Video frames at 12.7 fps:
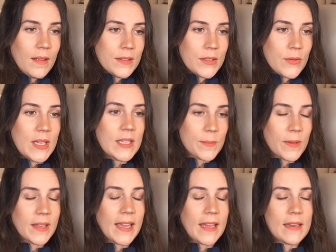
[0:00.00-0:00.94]
So his
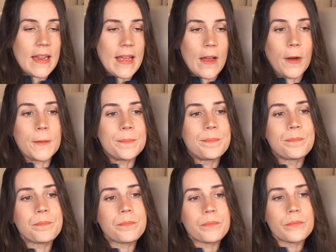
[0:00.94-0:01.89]
plan now
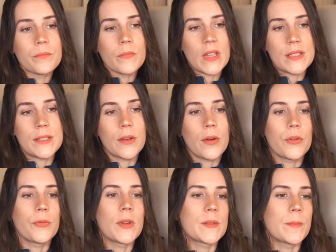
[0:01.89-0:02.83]
is to go
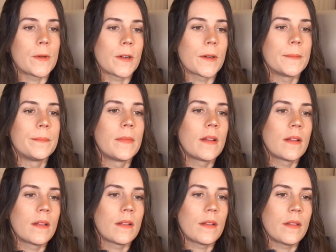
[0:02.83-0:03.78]
to Rissberg,
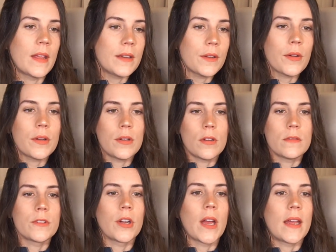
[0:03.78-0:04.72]
then go to
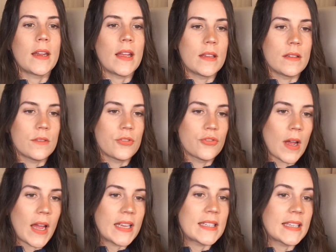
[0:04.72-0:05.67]
Novigrad and
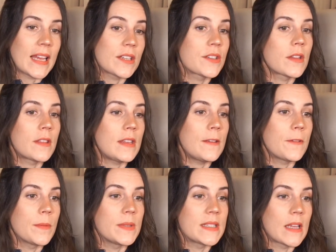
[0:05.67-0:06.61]
try to catch the
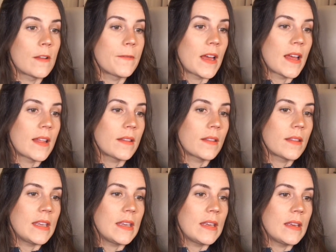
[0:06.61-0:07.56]
thief himself at
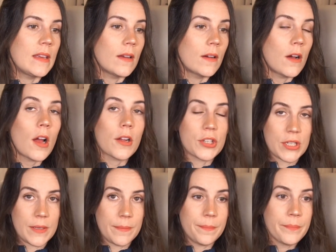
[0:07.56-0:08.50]
the
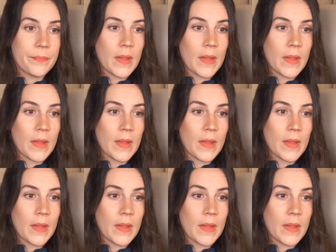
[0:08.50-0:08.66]
auction.